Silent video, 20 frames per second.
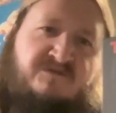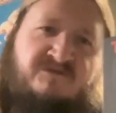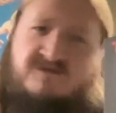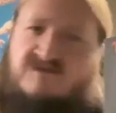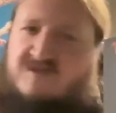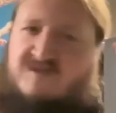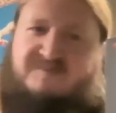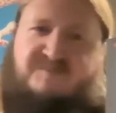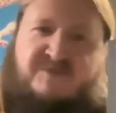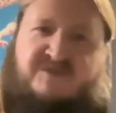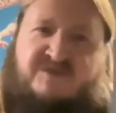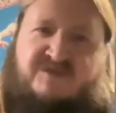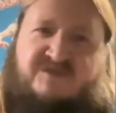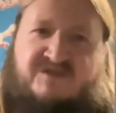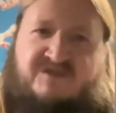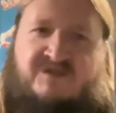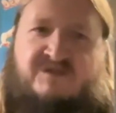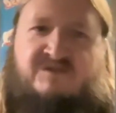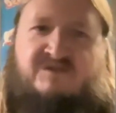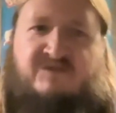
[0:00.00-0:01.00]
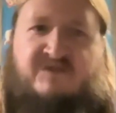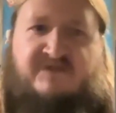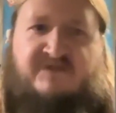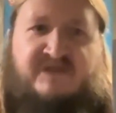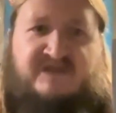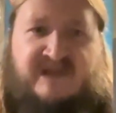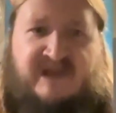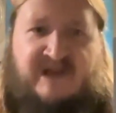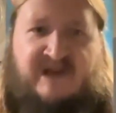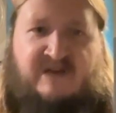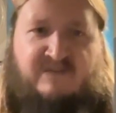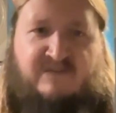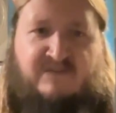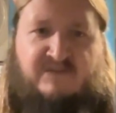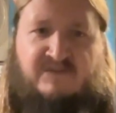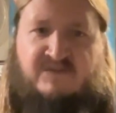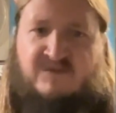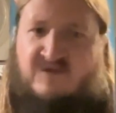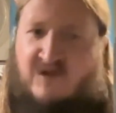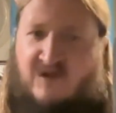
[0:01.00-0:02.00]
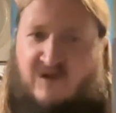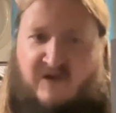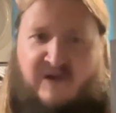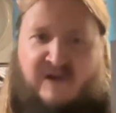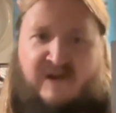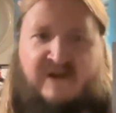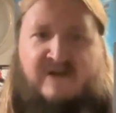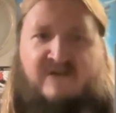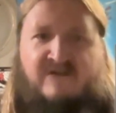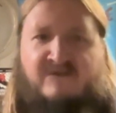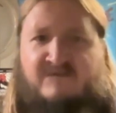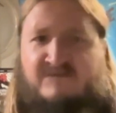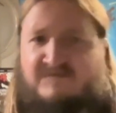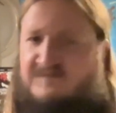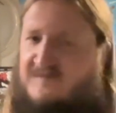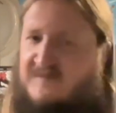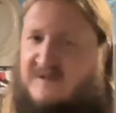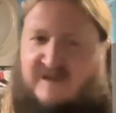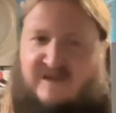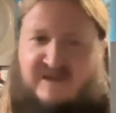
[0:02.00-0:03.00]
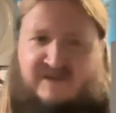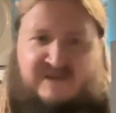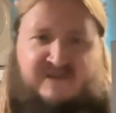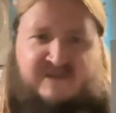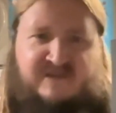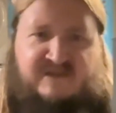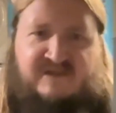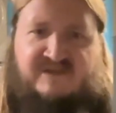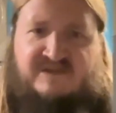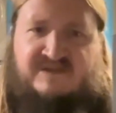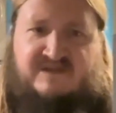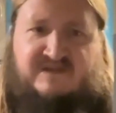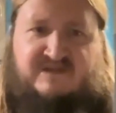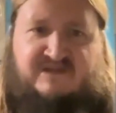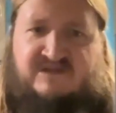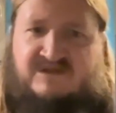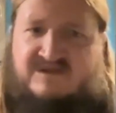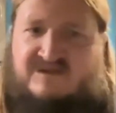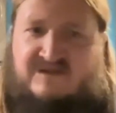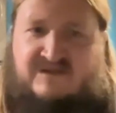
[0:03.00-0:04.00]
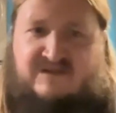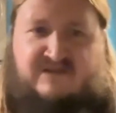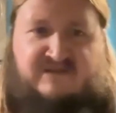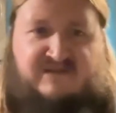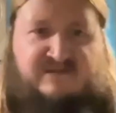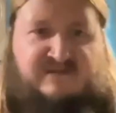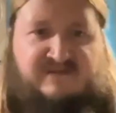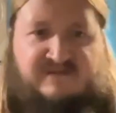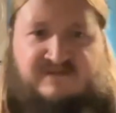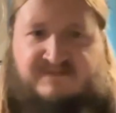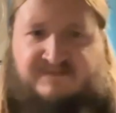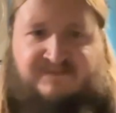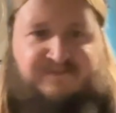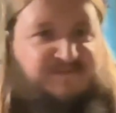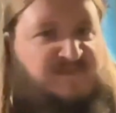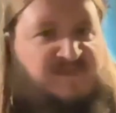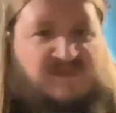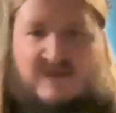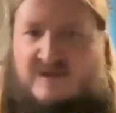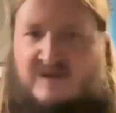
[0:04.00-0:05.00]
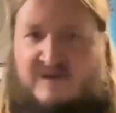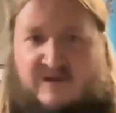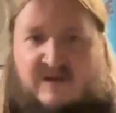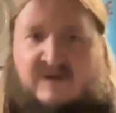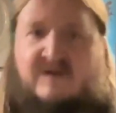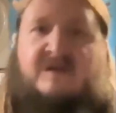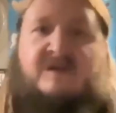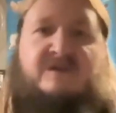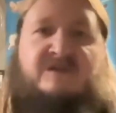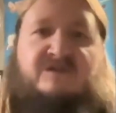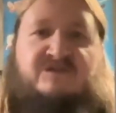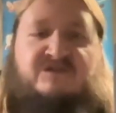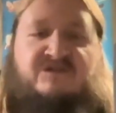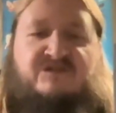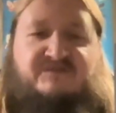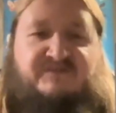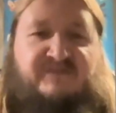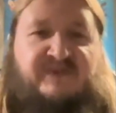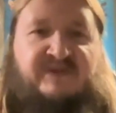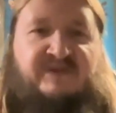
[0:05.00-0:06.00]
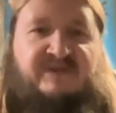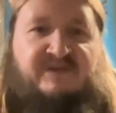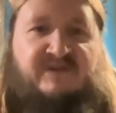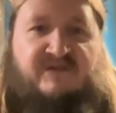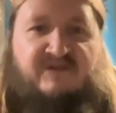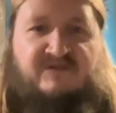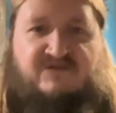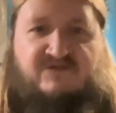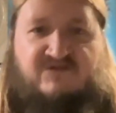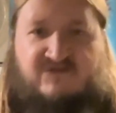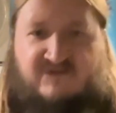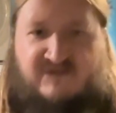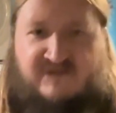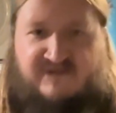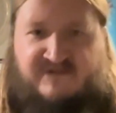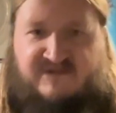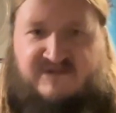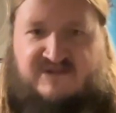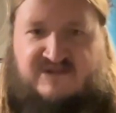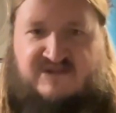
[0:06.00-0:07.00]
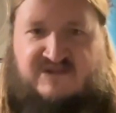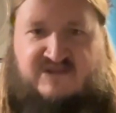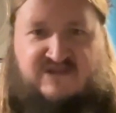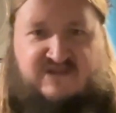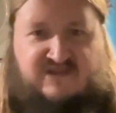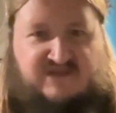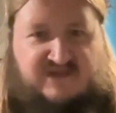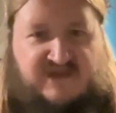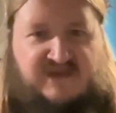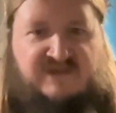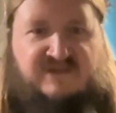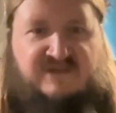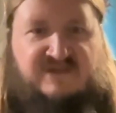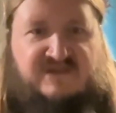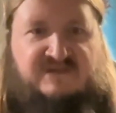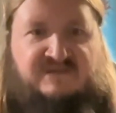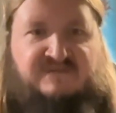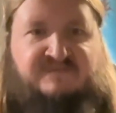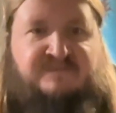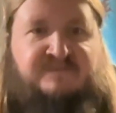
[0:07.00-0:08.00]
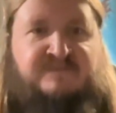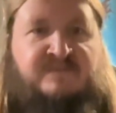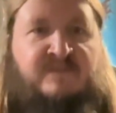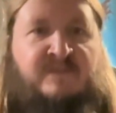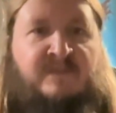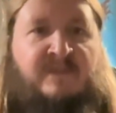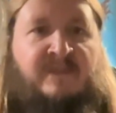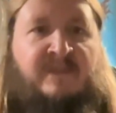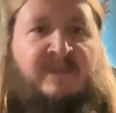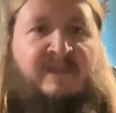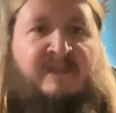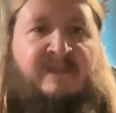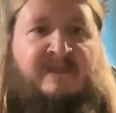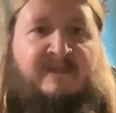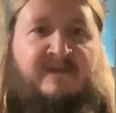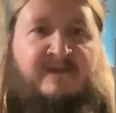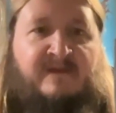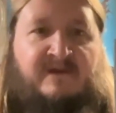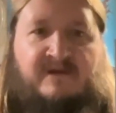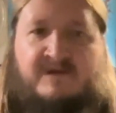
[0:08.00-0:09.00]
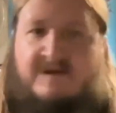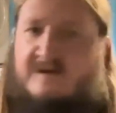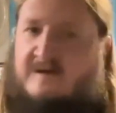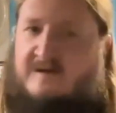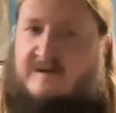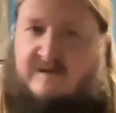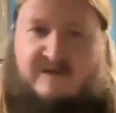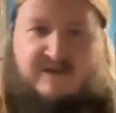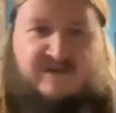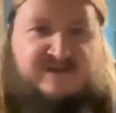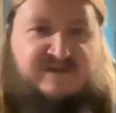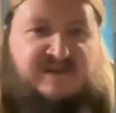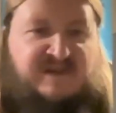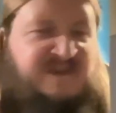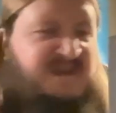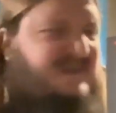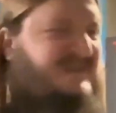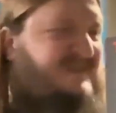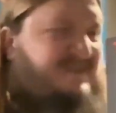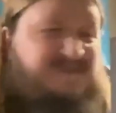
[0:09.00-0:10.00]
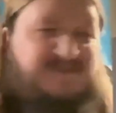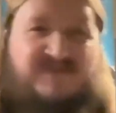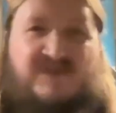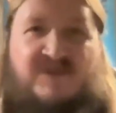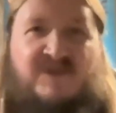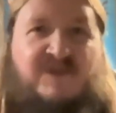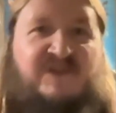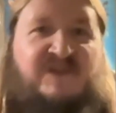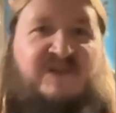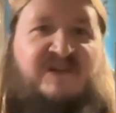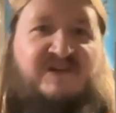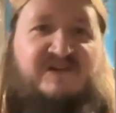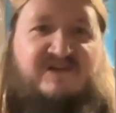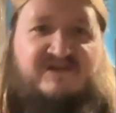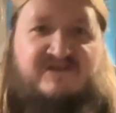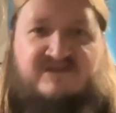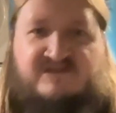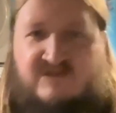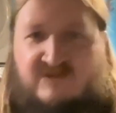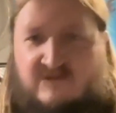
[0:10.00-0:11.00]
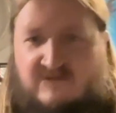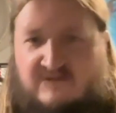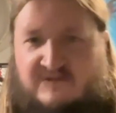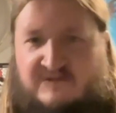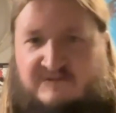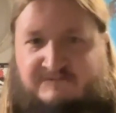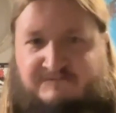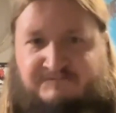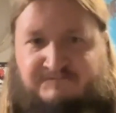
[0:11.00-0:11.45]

just pursued with this album, got it out, and it's just it's just been going strong ever since. Like I said, it's 38 years old